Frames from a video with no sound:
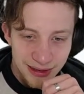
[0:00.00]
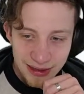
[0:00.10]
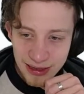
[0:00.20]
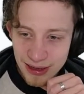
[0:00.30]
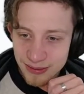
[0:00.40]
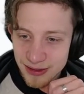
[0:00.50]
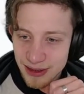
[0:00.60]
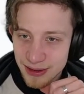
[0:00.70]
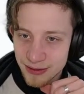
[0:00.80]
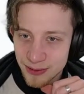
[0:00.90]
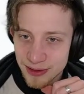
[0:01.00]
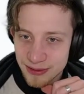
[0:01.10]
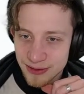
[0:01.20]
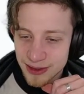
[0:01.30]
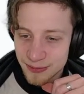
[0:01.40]
I'm gonna give you
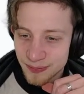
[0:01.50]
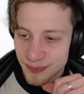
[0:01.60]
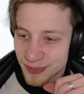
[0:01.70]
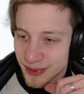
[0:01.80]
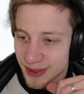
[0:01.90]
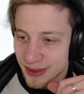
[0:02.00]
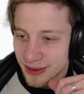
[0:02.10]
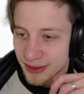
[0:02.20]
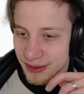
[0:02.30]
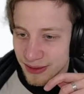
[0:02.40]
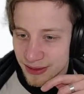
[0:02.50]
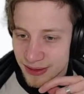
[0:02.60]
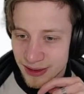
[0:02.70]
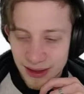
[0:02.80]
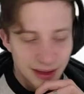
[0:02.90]
this one.
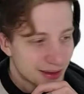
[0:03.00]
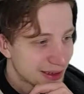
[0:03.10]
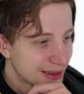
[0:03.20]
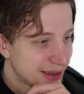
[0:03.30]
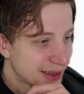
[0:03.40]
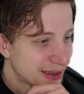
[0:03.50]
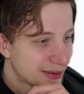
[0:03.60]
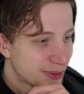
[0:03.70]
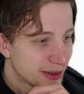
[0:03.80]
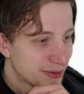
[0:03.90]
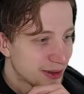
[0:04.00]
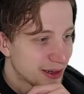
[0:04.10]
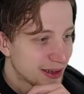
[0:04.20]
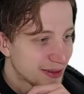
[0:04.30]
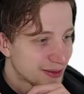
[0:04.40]
It's actually at least pretty
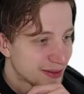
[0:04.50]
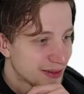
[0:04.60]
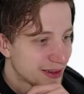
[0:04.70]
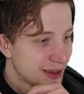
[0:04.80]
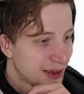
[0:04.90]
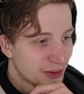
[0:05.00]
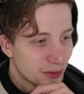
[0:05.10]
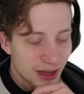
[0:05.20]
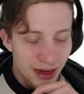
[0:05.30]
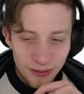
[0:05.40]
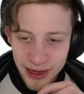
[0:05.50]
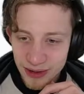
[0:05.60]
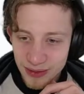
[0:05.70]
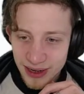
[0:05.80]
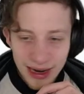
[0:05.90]
funny. Why are
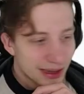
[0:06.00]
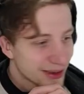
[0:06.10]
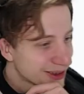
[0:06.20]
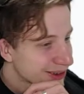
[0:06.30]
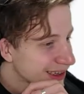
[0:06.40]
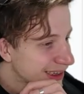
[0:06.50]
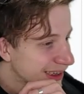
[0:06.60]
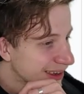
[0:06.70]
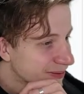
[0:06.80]
you crying, Horror King?